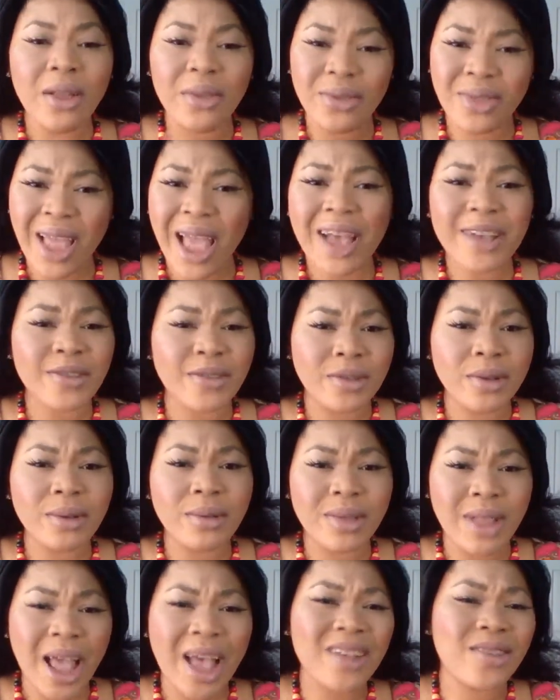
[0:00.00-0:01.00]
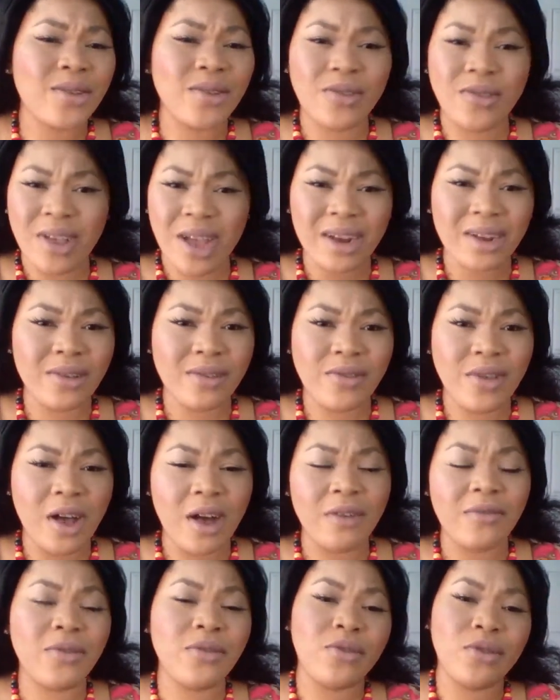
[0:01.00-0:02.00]
That's the set
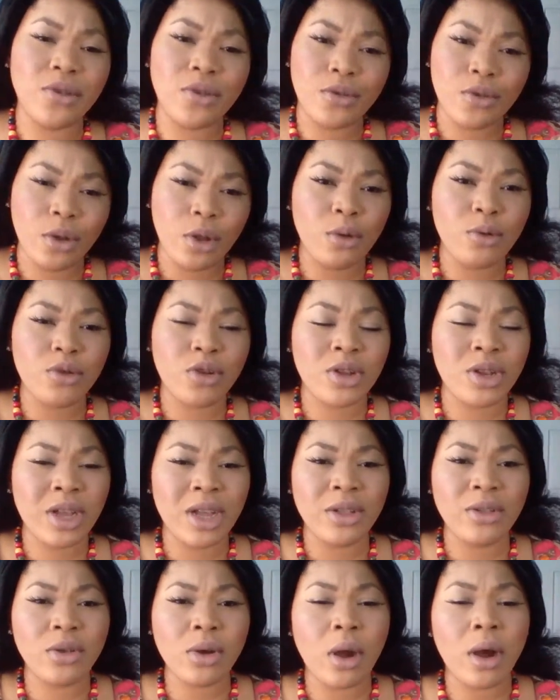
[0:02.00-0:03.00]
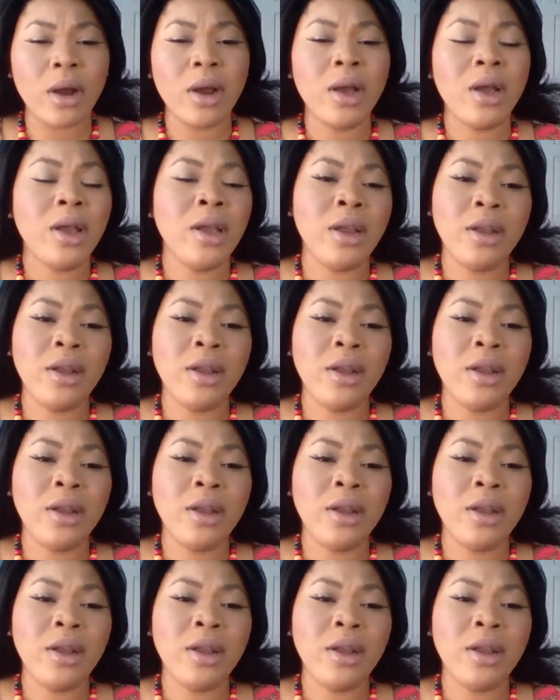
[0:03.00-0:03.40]
itself. It's just lotion and jar.